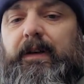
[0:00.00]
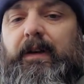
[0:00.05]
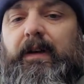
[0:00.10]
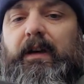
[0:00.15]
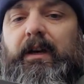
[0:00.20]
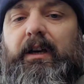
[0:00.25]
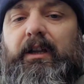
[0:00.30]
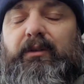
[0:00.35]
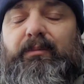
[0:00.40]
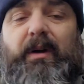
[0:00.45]

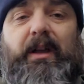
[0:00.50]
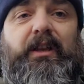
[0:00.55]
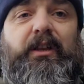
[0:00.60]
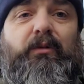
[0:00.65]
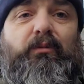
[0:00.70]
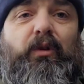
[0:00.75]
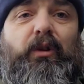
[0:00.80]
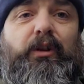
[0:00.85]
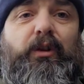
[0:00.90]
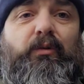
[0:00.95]
depending
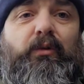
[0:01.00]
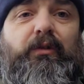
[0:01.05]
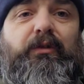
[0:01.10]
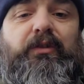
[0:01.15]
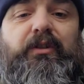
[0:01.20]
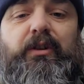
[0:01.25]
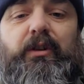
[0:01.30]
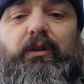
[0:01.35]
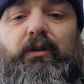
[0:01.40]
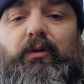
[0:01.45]
on what you
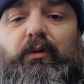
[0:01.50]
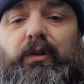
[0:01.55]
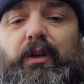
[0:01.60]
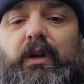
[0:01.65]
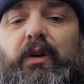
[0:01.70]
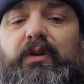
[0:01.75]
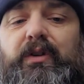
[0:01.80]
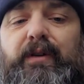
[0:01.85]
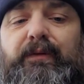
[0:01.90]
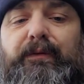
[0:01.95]
want to
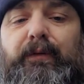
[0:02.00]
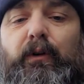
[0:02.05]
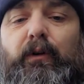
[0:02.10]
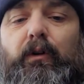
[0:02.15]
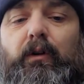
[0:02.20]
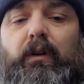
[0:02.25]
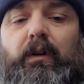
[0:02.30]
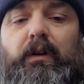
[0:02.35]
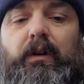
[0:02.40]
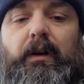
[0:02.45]
use it
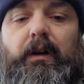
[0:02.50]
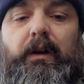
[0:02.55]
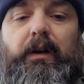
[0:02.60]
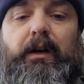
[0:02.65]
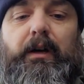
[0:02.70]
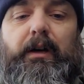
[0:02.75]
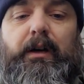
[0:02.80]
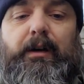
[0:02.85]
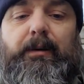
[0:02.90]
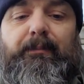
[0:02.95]
for.
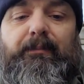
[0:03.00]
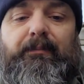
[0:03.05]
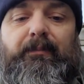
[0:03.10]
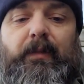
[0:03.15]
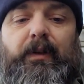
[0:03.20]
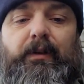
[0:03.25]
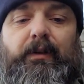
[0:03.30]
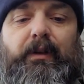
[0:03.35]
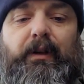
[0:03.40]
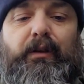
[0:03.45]
The
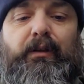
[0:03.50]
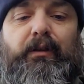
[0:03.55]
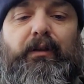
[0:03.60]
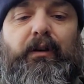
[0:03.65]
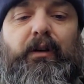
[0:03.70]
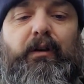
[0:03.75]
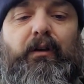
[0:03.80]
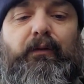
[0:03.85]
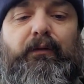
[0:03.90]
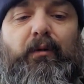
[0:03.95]

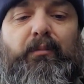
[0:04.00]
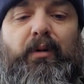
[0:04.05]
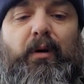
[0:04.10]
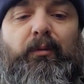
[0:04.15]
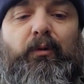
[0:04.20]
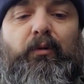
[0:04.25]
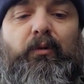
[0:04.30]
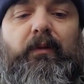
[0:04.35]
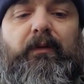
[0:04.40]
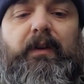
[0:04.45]
only other
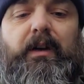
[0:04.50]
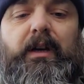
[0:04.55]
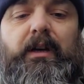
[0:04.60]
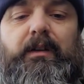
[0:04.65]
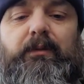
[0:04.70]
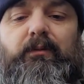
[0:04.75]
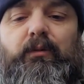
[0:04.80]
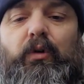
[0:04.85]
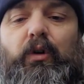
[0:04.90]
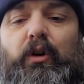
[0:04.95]
problem with
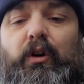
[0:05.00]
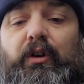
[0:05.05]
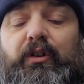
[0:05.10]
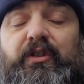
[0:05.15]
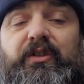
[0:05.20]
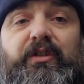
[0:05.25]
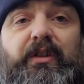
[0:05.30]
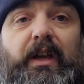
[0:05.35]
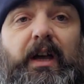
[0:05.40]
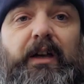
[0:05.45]
it
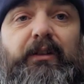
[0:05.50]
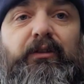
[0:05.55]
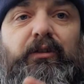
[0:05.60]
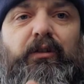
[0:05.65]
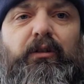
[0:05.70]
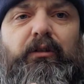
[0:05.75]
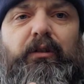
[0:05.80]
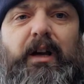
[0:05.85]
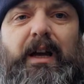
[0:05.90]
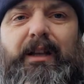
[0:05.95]
was the
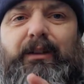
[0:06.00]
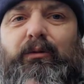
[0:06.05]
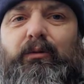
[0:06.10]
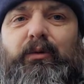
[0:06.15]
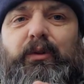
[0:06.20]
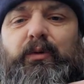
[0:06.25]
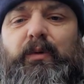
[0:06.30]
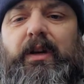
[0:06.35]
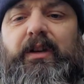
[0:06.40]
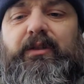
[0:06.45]
handle. The handle
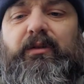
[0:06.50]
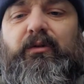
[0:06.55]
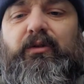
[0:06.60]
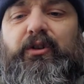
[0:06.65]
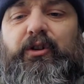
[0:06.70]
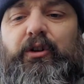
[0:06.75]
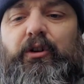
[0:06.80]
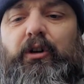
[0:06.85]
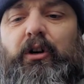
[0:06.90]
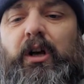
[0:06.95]
was way too
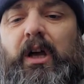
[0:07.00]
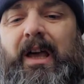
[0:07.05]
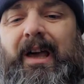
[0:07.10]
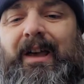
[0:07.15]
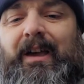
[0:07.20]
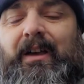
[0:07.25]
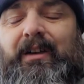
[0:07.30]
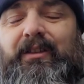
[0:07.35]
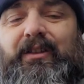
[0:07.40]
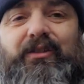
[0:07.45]
short.
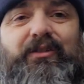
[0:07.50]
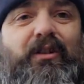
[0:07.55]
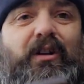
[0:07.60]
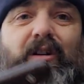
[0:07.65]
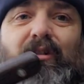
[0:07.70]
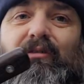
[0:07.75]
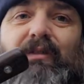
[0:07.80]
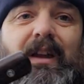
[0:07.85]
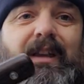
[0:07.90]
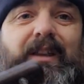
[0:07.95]
There's not
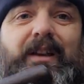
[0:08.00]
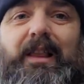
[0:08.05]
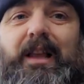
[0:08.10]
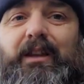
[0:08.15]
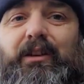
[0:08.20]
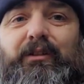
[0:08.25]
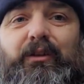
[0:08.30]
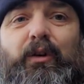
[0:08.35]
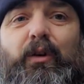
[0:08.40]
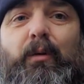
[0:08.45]
a great deal I
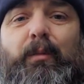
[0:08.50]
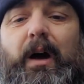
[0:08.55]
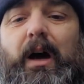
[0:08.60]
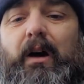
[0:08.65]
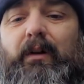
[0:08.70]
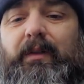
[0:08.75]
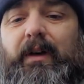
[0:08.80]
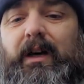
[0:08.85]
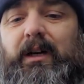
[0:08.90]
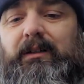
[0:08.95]
can do
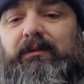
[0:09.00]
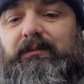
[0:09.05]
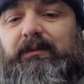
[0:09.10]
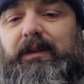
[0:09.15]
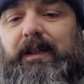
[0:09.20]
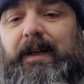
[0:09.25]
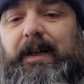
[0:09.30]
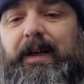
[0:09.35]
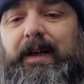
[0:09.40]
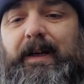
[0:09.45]
about that,
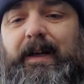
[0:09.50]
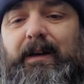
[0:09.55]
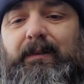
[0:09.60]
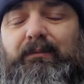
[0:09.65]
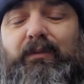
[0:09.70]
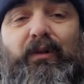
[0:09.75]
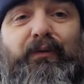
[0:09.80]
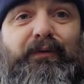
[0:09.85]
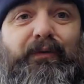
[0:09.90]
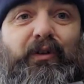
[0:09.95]

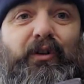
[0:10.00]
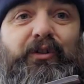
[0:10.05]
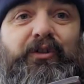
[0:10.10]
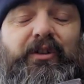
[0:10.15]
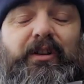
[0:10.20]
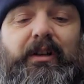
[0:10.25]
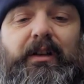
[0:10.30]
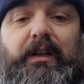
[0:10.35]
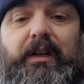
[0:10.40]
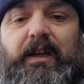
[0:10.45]

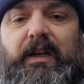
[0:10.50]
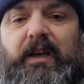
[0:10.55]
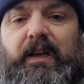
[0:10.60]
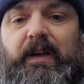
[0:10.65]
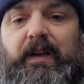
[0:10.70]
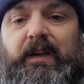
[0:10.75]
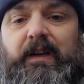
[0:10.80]
unfortunately.